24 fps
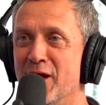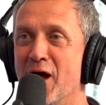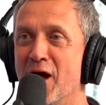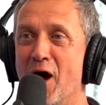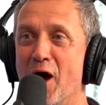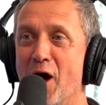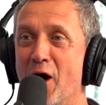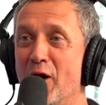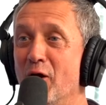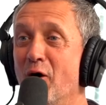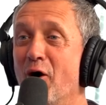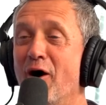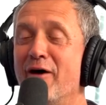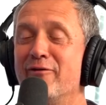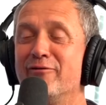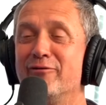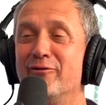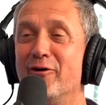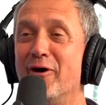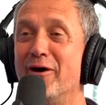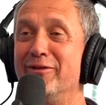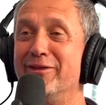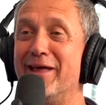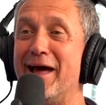And I
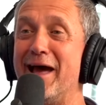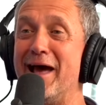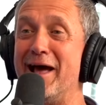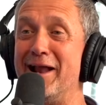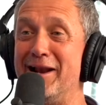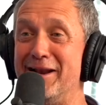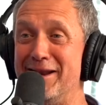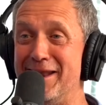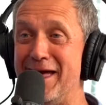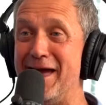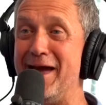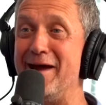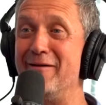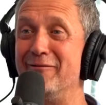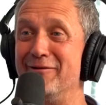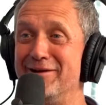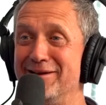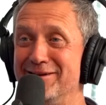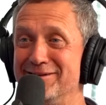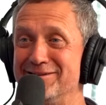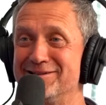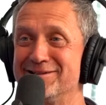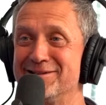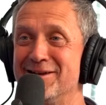find that
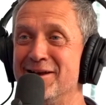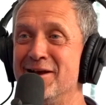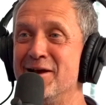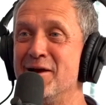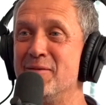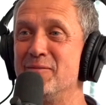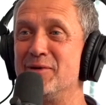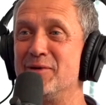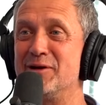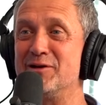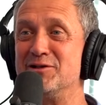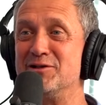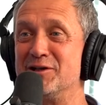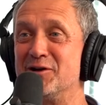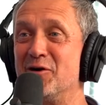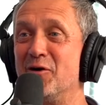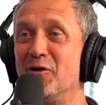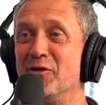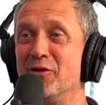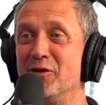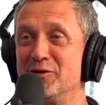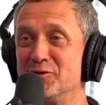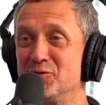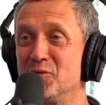hilarious because you've
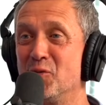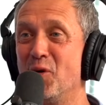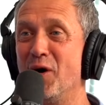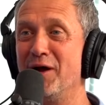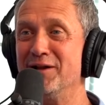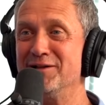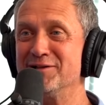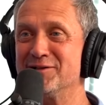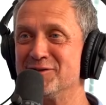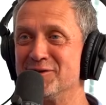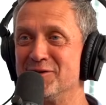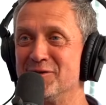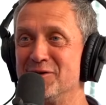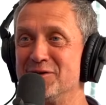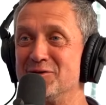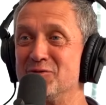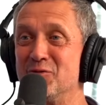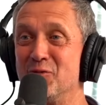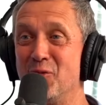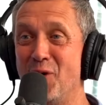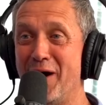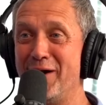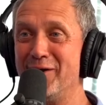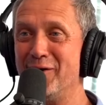got this one
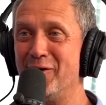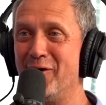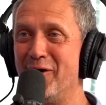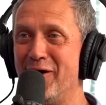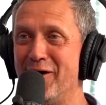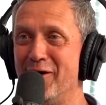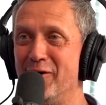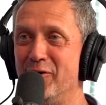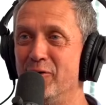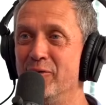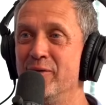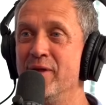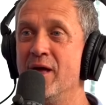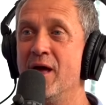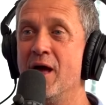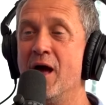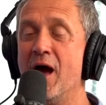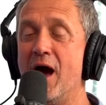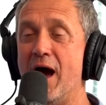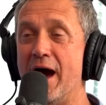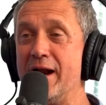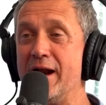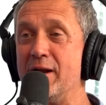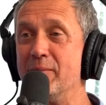aisle
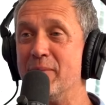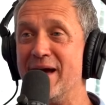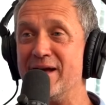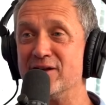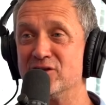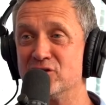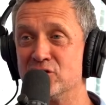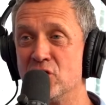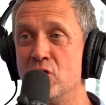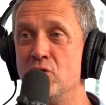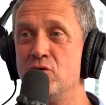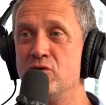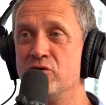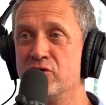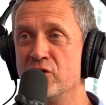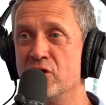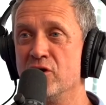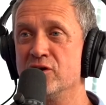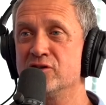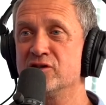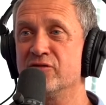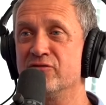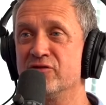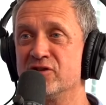and about
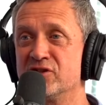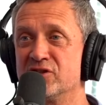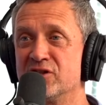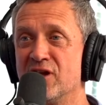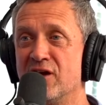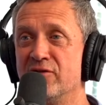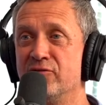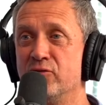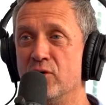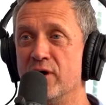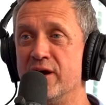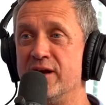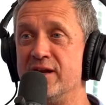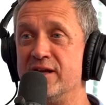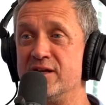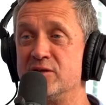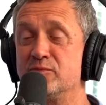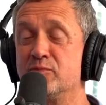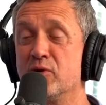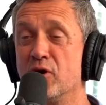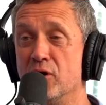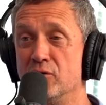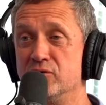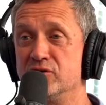2/3 of the stuff in it's
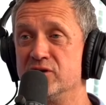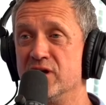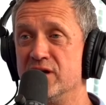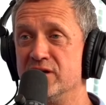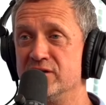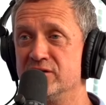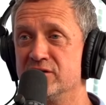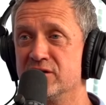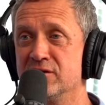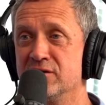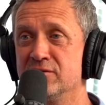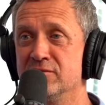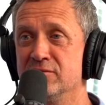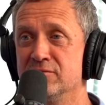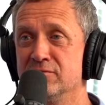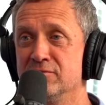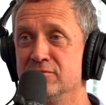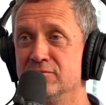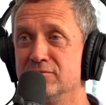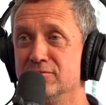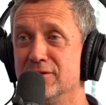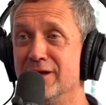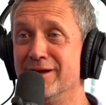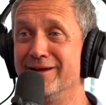processed.
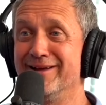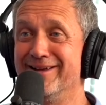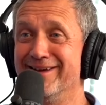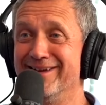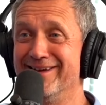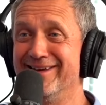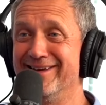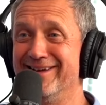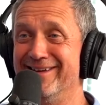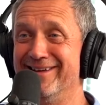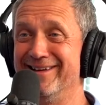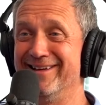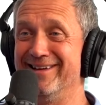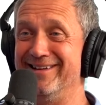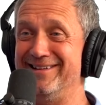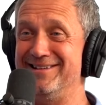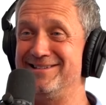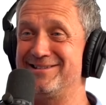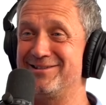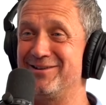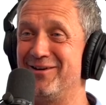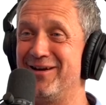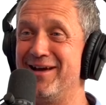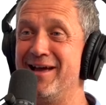
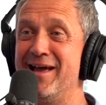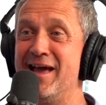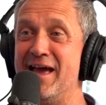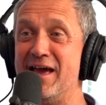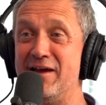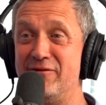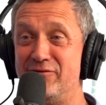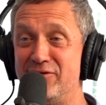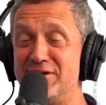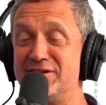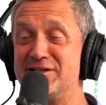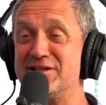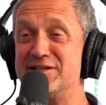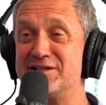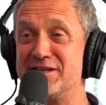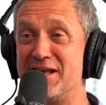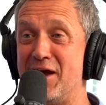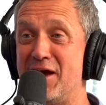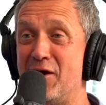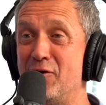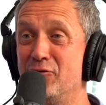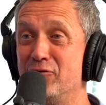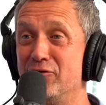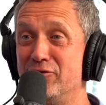It's like, if this is the
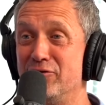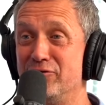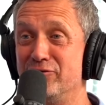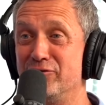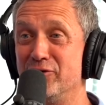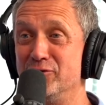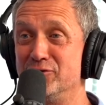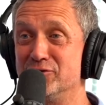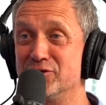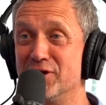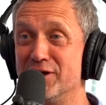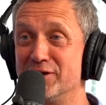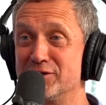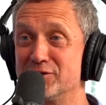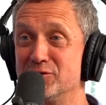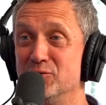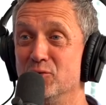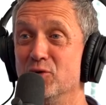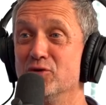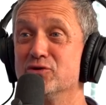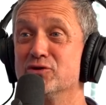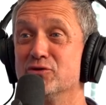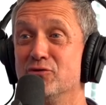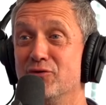healthy food section,
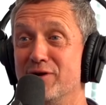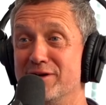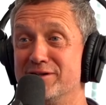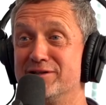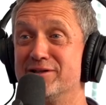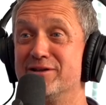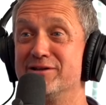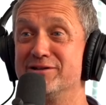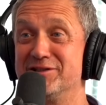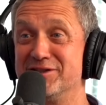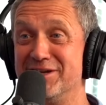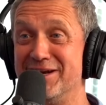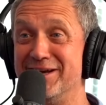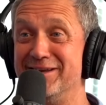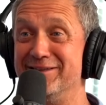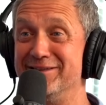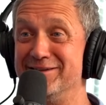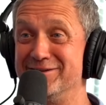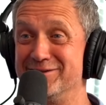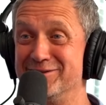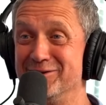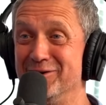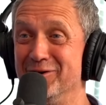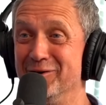what's the rest of the shit in the
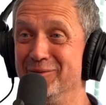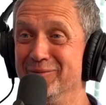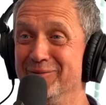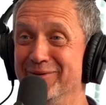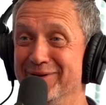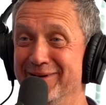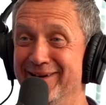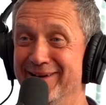shop?